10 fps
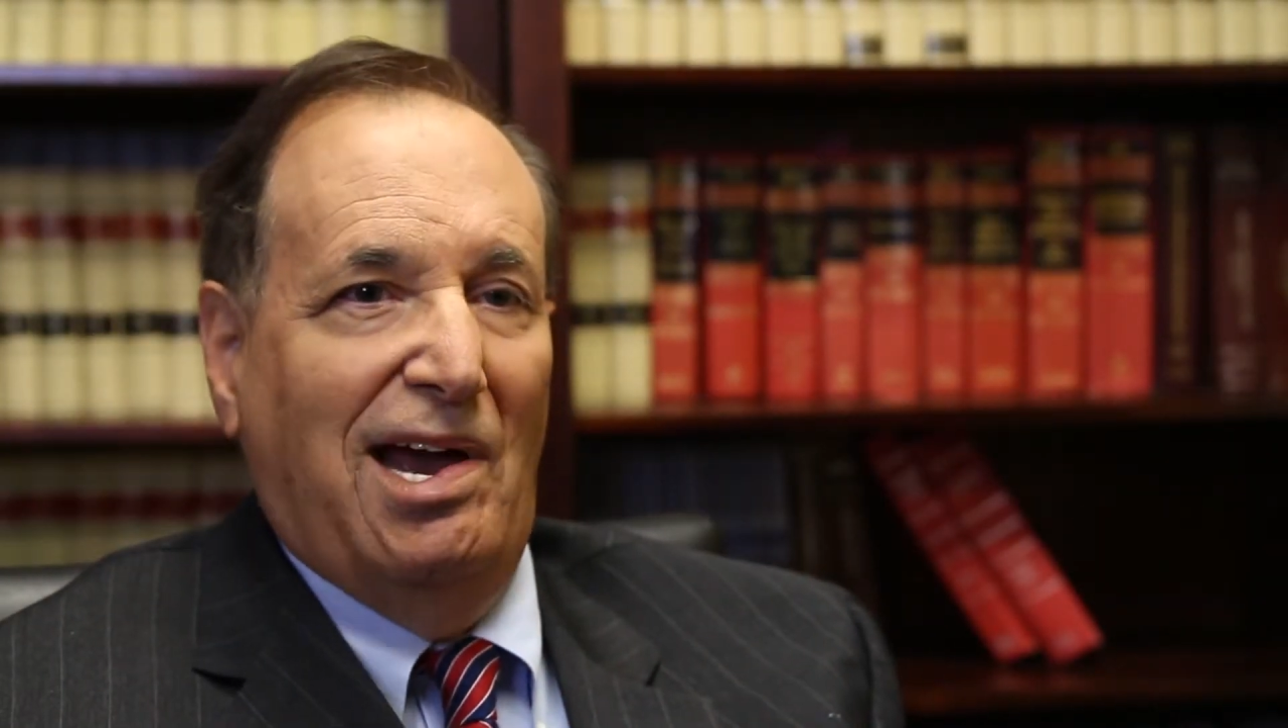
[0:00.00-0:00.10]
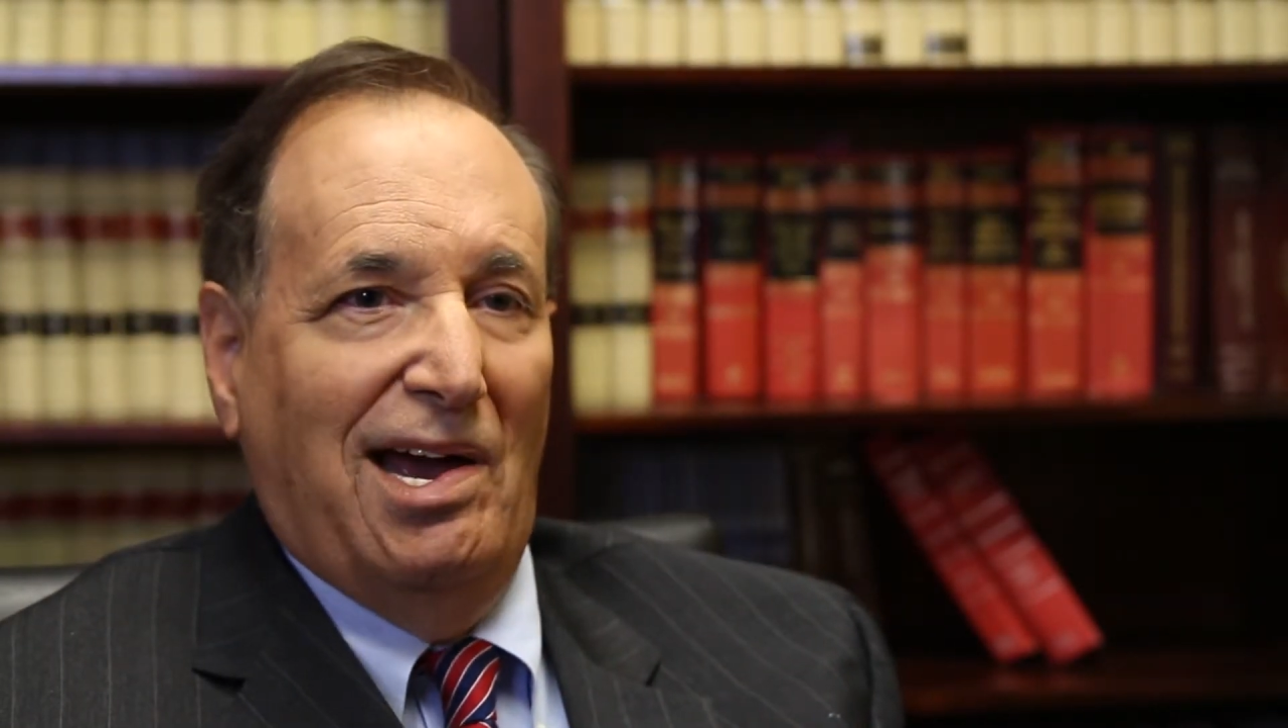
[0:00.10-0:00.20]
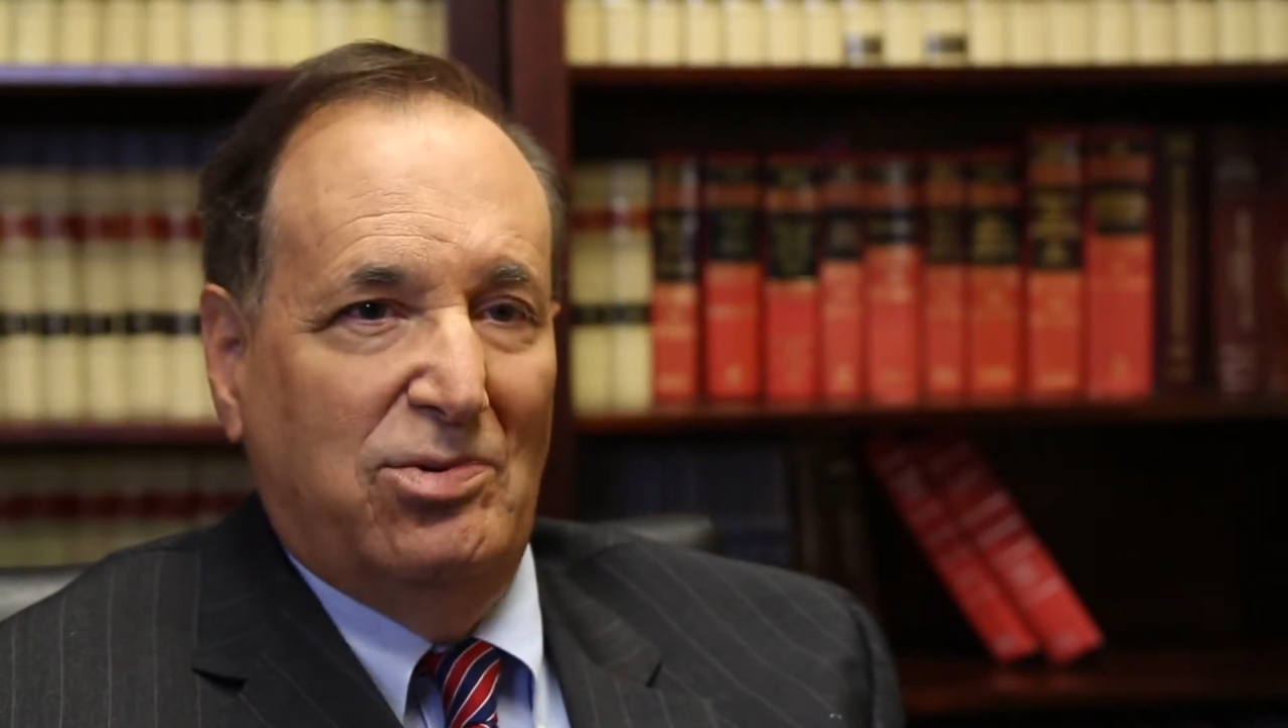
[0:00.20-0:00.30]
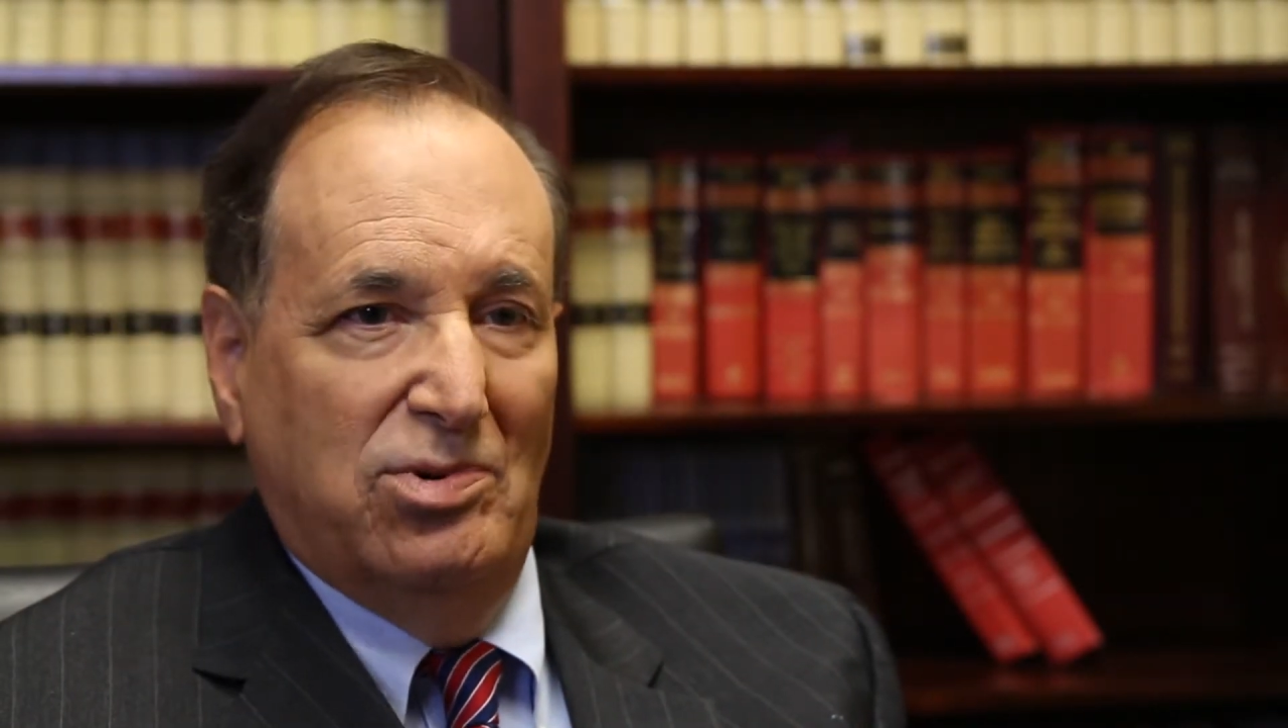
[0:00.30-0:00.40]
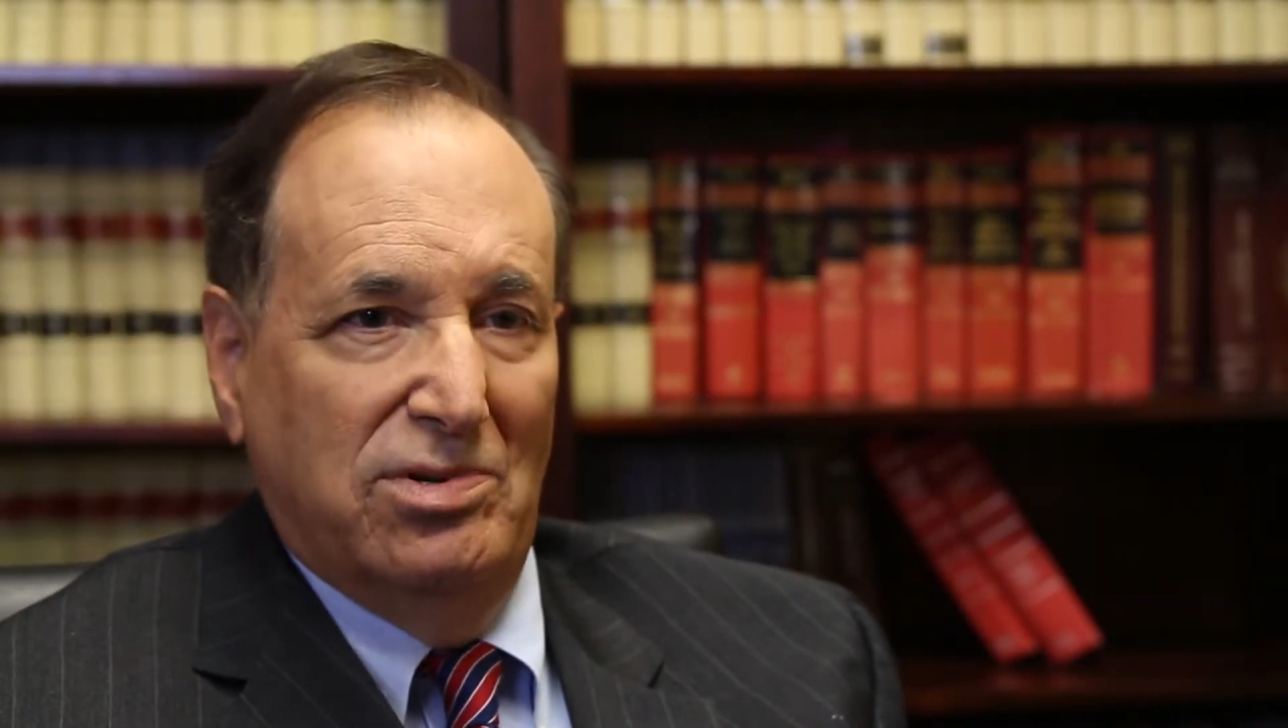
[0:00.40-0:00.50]

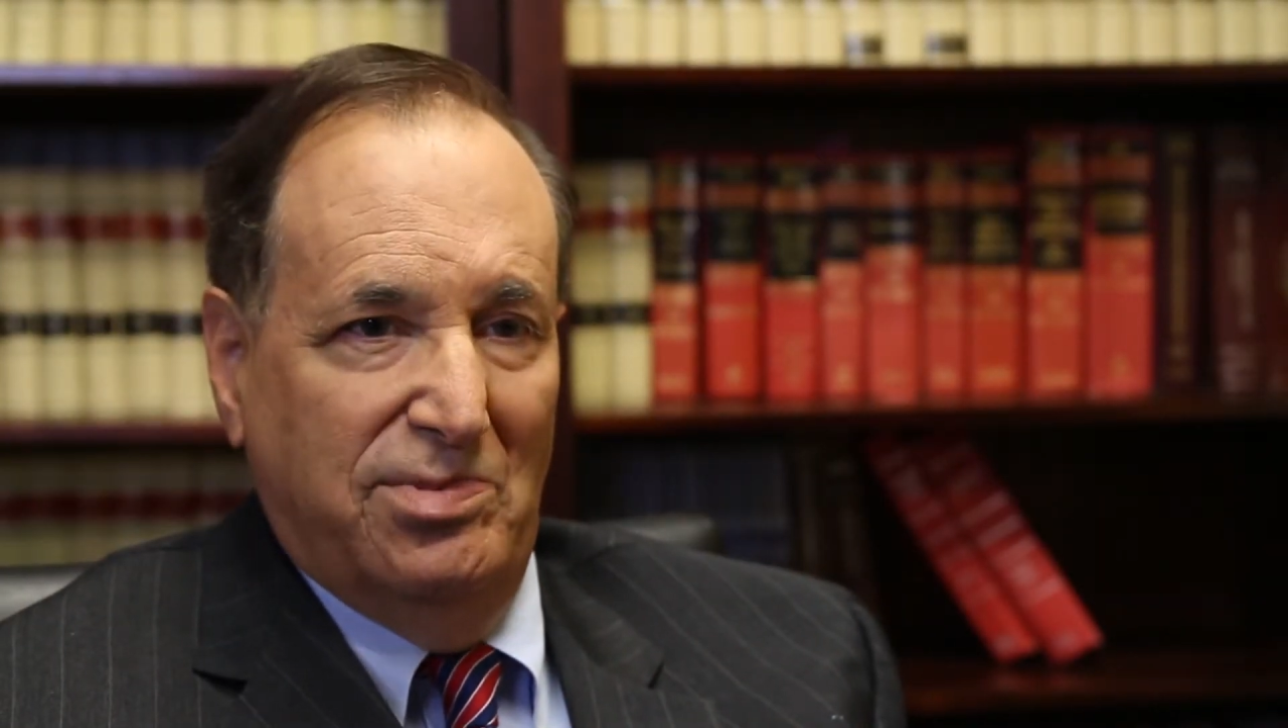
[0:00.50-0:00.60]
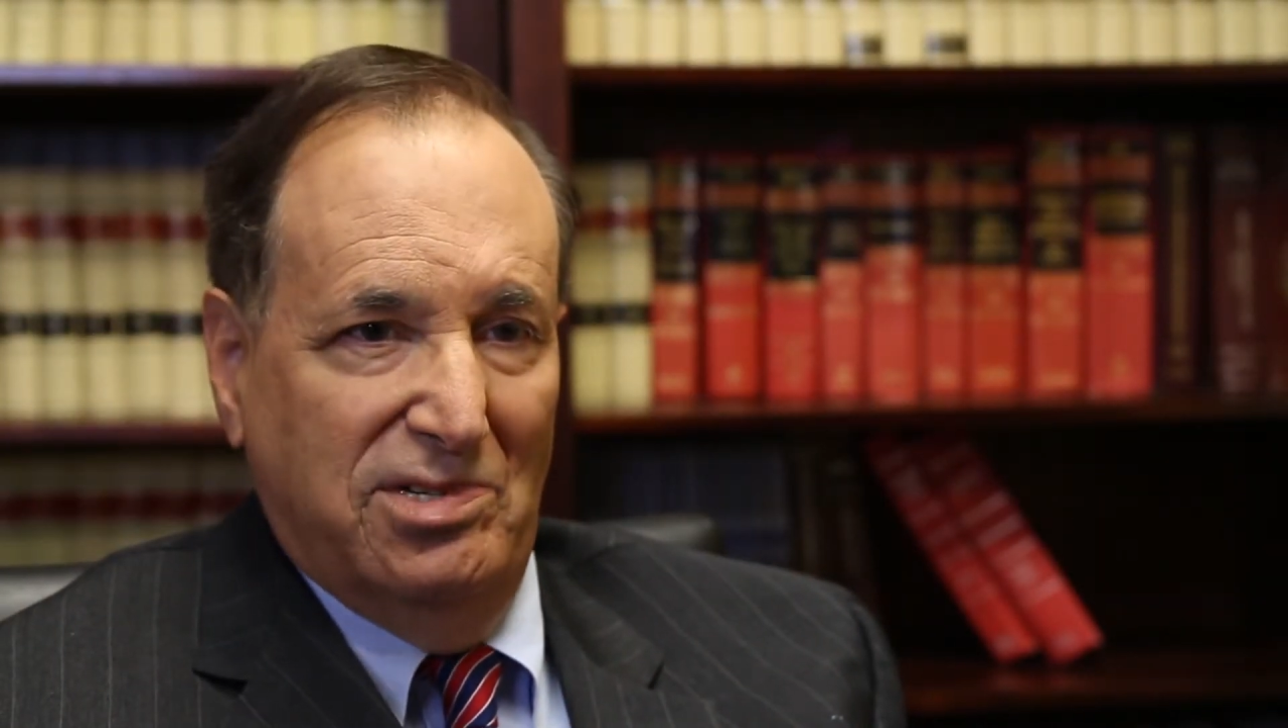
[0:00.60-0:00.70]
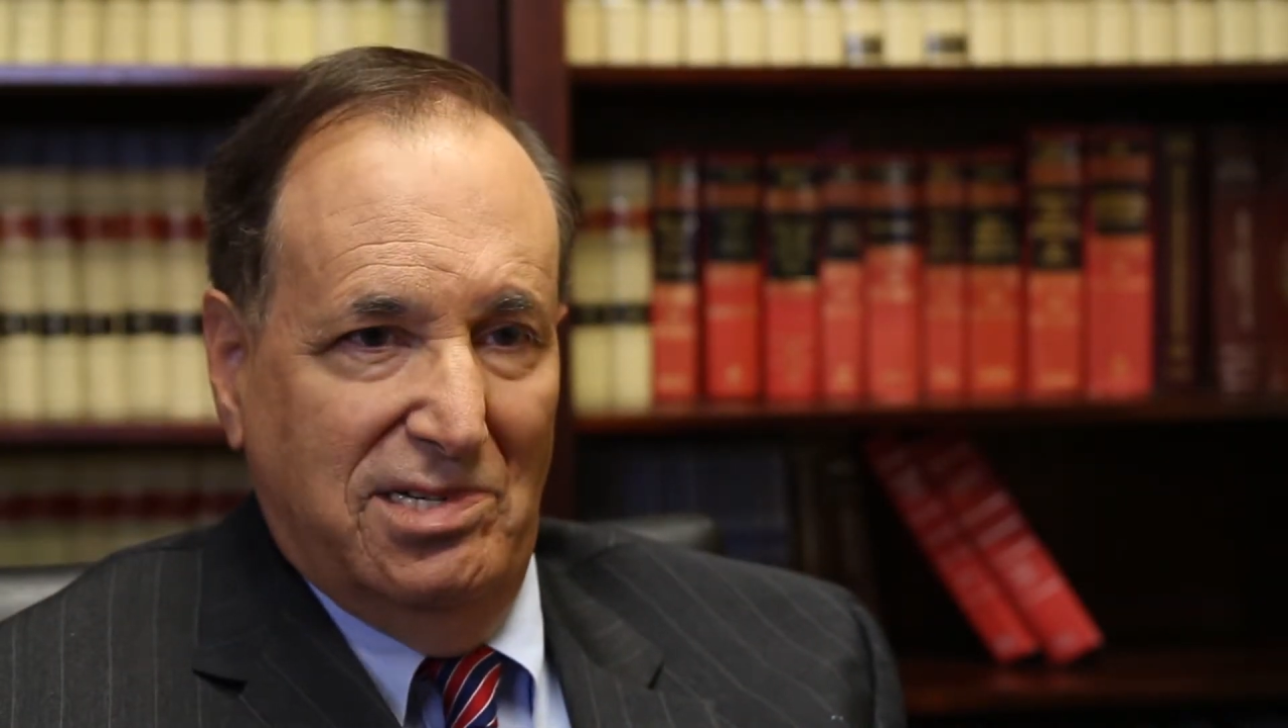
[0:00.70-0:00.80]
equitable